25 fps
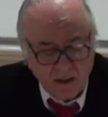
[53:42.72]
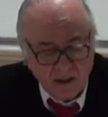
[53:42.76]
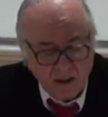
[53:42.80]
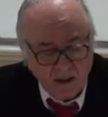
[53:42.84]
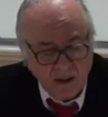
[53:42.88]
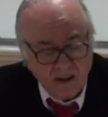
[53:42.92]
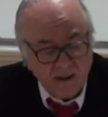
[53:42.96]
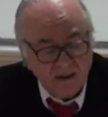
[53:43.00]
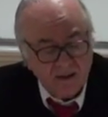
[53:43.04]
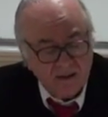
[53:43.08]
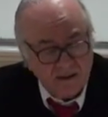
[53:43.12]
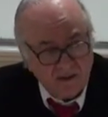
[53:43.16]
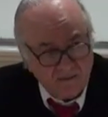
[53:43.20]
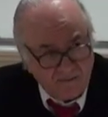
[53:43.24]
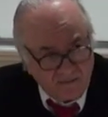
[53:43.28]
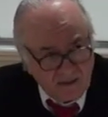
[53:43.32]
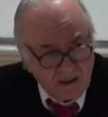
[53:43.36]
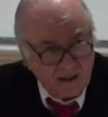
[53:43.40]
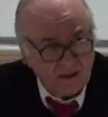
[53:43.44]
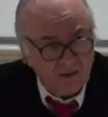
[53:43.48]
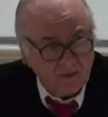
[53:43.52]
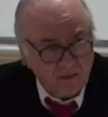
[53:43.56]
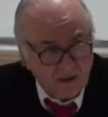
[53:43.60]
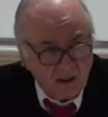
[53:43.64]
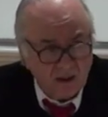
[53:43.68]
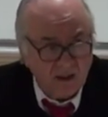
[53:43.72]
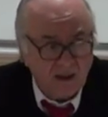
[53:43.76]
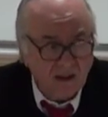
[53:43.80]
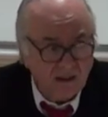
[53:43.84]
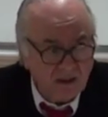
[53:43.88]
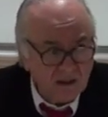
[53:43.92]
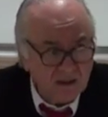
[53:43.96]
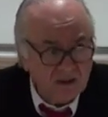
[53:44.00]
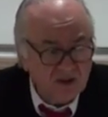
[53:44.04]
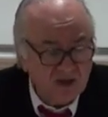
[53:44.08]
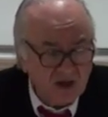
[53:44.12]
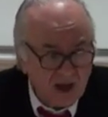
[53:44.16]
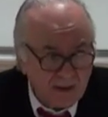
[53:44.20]
and is very unique and
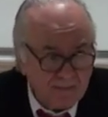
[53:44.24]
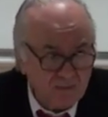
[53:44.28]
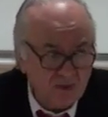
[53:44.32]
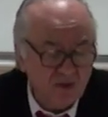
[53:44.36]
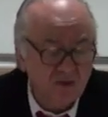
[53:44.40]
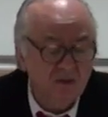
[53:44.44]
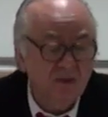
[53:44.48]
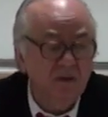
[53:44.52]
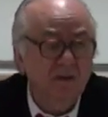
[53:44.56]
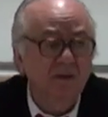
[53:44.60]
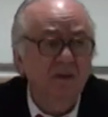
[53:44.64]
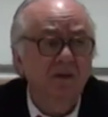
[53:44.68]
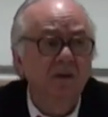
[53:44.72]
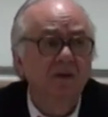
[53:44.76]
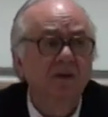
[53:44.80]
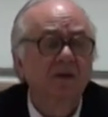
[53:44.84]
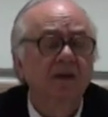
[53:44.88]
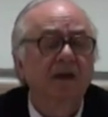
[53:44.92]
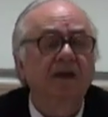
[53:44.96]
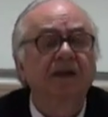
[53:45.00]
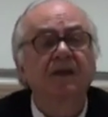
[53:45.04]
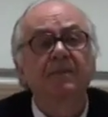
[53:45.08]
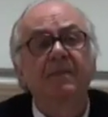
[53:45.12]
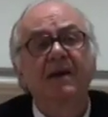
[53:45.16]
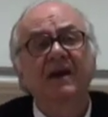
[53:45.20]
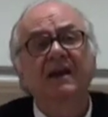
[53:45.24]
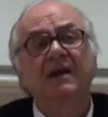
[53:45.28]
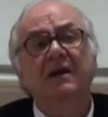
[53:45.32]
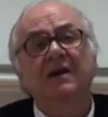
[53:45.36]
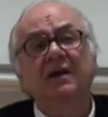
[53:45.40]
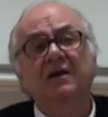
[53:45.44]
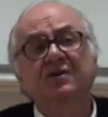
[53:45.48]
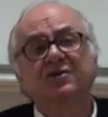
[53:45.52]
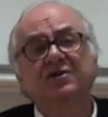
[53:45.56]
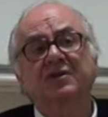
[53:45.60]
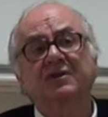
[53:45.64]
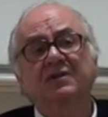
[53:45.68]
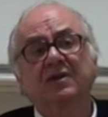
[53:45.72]
exceptional. And in many
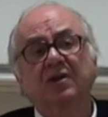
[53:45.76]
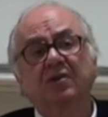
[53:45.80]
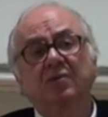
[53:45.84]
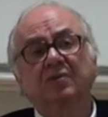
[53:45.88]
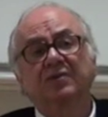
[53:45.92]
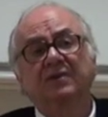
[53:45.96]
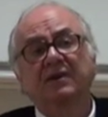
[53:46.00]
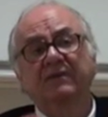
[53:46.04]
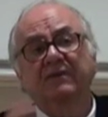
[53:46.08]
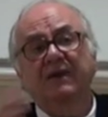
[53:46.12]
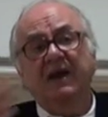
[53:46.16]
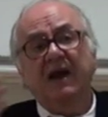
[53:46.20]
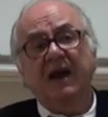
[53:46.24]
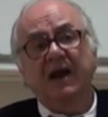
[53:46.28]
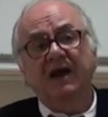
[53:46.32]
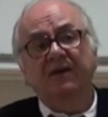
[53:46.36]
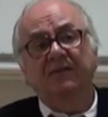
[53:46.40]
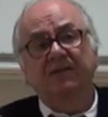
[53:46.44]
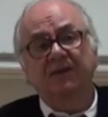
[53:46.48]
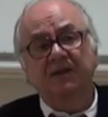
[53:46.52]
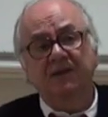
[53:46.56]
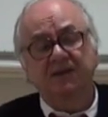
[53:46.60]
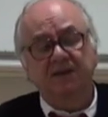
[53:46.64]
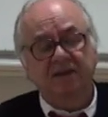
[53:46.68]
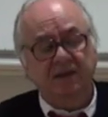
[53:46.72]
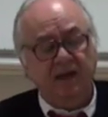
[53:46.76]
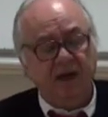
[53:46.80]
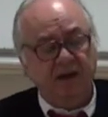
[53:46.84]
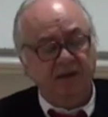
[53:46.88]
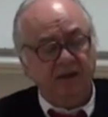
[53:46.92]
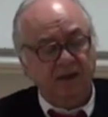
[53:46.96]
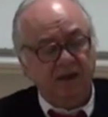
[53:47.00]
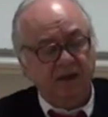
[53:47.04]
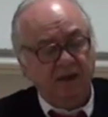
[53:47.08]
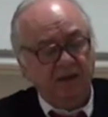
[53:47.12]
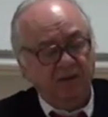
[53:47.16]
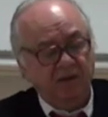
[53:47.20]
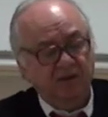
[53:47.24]
cultures, they don't even have this
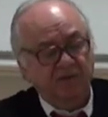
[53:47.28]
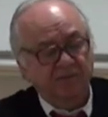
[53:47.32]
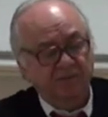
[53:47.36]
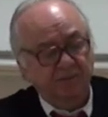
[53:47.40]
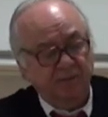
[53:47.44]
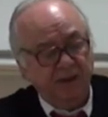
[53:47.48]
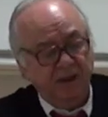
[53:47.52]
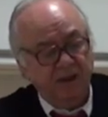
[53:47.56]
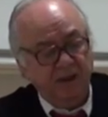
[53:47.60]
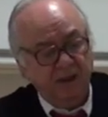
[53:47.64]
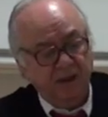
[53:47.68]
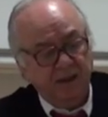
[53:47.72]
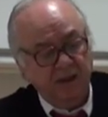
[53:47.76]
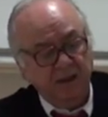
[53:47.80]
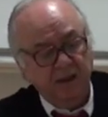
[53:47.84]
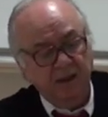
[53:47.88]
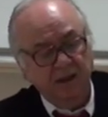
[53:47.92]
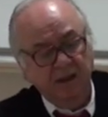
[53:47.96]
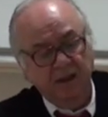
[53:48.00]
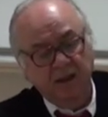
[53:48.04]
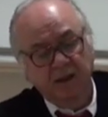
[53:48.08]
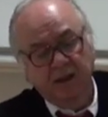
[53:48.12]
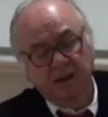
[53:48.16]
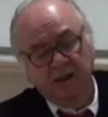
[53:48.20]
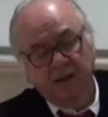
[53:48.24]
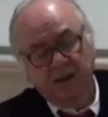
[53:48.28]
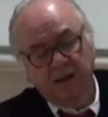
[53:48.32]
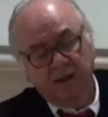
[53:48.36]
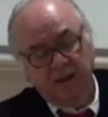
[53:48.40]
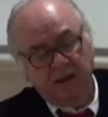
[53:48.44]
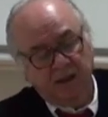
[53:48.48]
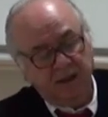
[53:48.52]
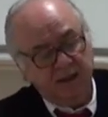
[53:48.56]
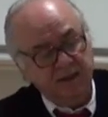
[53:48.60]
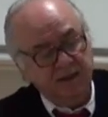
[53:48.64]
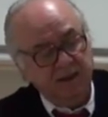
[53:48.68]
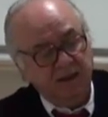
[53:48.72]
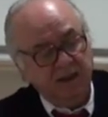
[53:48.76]
idea of being
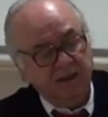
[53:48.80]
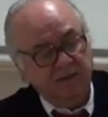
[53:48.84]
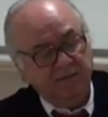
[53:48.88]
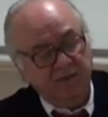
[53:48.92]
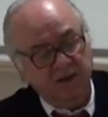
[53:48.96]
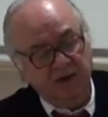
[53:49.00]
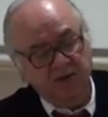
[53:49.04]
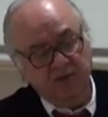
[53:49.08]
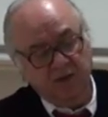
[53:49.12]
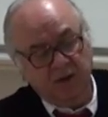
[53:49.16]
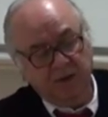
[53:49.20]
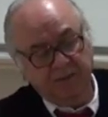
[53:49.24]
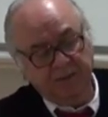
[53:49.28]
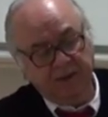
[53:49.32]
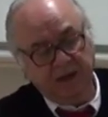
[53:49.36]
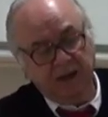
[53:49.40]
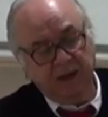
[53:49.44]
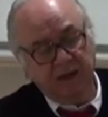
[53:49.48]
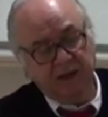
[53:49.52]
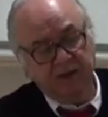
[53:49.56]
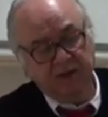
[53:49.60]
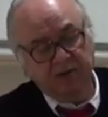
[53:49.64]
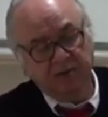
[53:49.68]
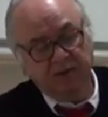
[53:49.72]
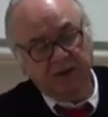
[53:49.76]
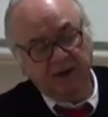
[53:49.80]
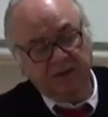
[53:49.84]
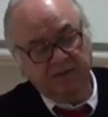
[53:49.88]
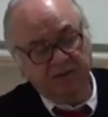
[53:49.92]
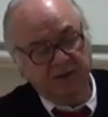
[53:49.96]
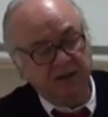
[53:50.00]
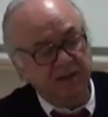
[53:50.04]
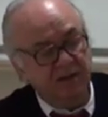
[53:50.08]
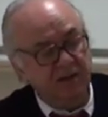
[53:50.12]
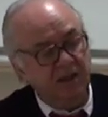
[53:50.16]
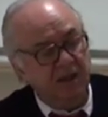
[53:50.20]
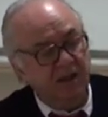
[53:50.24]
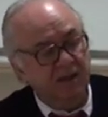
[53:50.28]
as the individual being, as we have
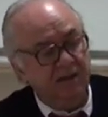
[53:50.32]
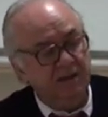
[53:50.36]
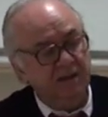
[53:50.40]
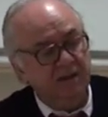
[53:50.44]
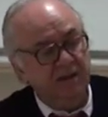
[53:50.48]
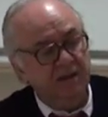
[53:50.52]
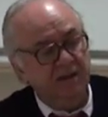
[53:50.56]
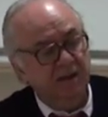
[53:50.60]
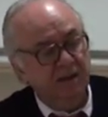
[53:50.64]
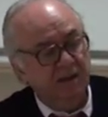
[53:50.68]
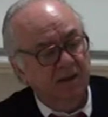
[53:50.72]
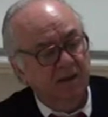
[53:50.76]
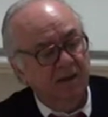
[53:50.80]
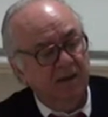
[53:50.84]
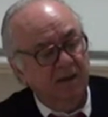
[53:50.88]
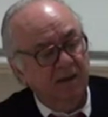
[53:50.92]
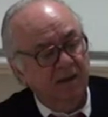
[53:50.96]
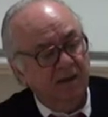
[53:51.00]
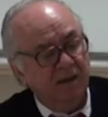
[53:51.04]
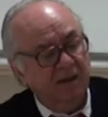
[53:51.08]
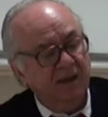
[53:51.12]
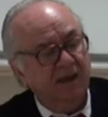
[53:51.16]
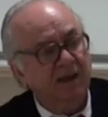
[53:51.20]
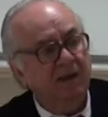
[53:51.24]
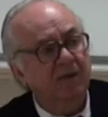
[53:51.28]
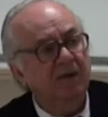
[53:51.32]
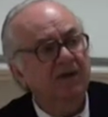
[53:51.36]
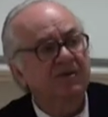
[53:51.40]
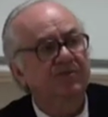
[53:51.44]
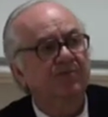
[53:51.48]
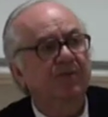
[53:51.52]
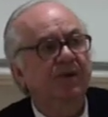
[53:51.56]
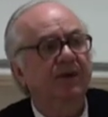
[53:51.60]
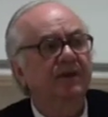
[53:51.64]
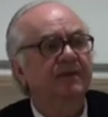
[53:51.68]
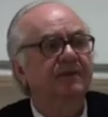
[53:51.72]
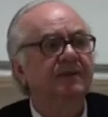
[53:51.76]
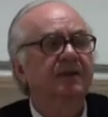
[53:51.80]
discussed. And I was
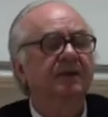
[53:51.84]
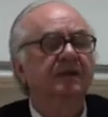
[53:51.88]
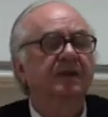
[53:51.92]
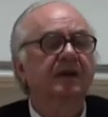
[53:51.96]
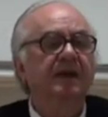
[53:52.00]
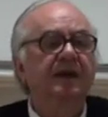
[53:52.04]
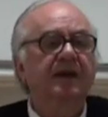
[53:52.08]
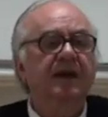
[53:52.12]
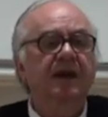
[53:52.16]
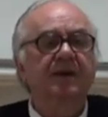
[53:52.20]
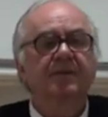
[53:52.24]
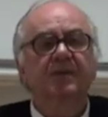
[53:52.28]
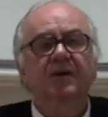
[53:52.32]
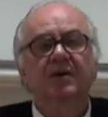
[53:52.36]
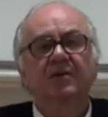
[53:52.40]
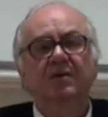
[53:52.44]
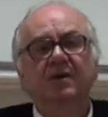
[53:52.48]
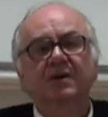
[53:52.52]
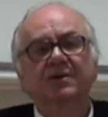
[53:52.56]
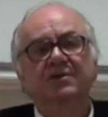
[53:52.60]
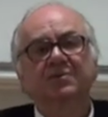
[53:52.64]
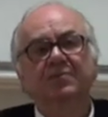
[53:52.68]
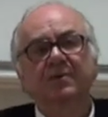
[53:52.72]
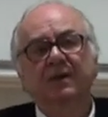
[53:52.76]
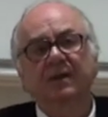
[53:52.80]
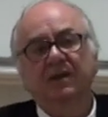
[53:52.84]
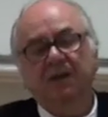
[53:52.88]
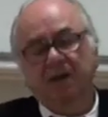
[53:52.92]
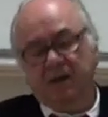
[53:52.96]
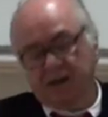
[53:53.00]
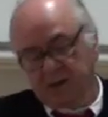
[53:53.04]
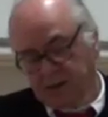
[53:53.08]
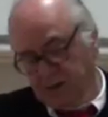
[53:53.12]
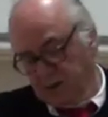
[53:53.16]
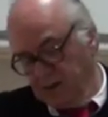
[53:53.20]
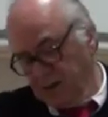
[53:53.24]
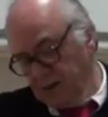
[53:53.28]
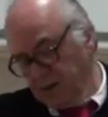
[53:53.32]
recently came across with a,
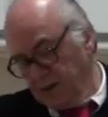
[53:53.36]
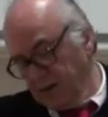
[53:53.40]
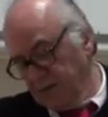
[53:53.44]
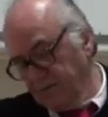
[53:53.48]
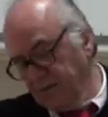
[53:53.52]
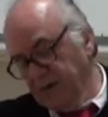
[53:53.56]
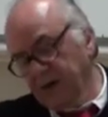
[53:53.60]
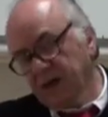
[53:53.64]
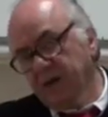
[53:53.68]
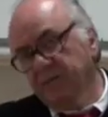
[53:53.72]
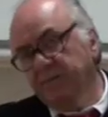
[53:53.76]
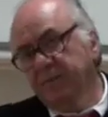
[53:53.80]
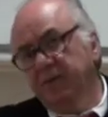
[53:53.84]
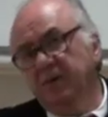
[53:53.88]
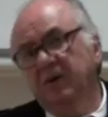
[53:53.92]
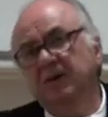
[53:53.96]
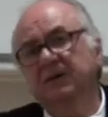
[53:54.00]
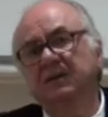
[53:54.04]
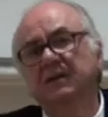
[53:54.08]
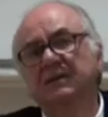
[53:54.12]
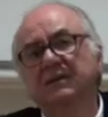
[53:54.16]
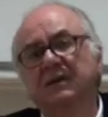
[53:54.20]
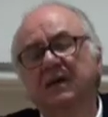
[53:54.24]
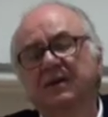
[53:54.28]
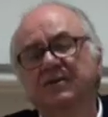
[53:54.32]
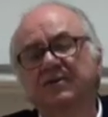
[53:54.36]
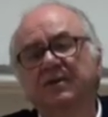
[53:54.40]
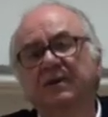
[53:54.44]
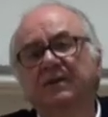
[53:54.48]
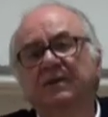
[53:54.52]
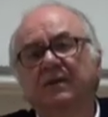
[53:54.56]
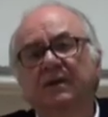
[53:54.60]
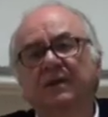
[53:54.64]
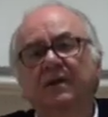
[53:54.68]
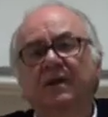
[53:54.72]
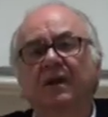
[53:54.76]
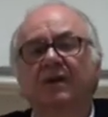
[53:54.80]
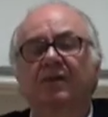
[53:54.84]
a very important
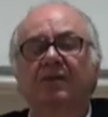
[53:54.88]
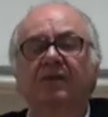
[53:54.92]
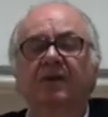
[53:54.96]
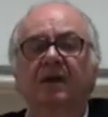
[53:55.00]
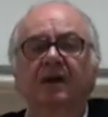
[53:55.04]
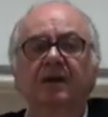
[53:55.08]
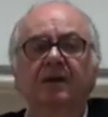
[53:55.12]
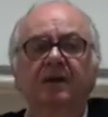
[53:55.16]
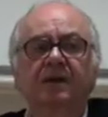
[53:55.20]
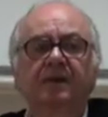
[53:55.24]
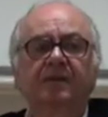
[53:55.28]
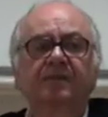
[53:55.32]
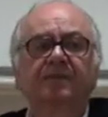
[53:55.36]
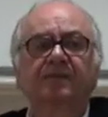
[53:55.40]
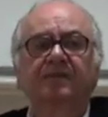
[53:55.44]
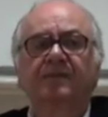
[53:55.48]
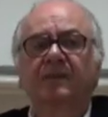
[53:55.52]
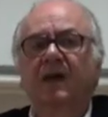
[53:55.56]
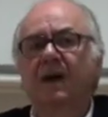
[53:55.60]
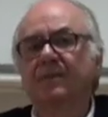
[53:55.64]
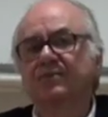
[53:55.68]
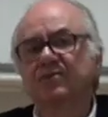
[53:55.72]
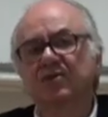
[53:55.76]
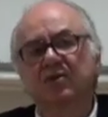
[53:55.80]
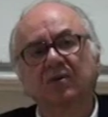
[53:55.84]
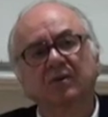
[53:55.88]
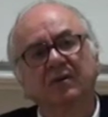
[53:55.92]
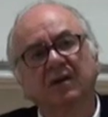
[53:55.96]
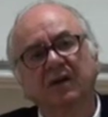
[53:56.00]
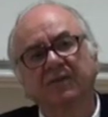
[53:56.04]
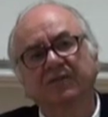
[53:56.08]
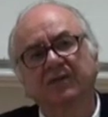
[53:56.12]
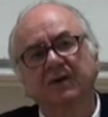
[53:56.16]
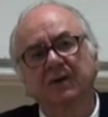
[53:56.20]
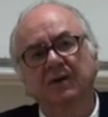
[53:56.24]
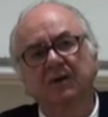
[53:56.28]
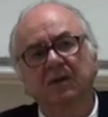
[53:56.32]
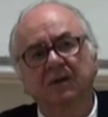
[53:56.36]
Argentinian thinker, absolutely
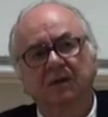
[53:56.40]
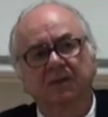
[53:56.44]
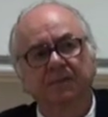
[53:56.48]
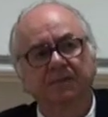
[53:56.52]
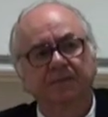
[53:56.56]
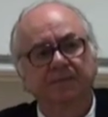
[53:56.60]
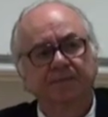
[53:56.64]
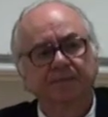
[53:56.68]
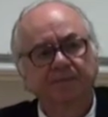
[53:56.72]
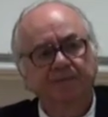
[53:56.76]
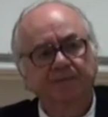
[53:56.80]
forgotten,